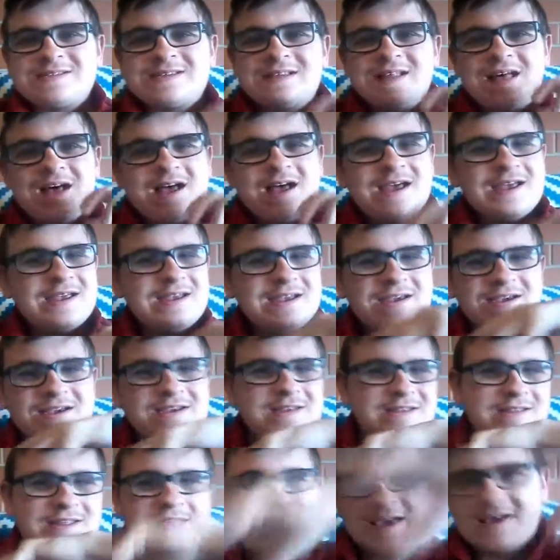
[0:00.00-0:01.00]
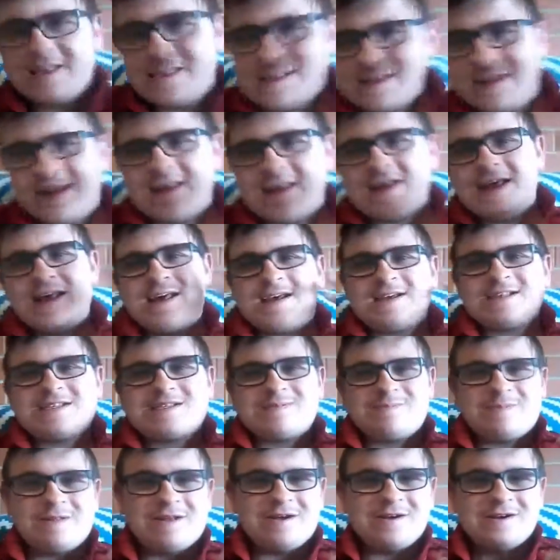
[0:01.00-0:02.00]
Like, the internet
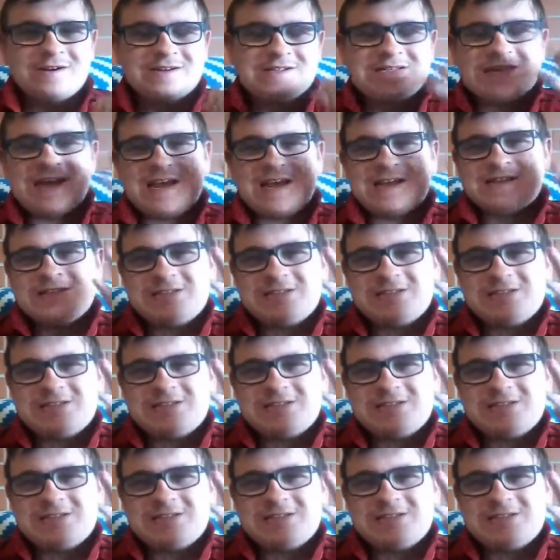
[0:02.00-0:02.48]
explodes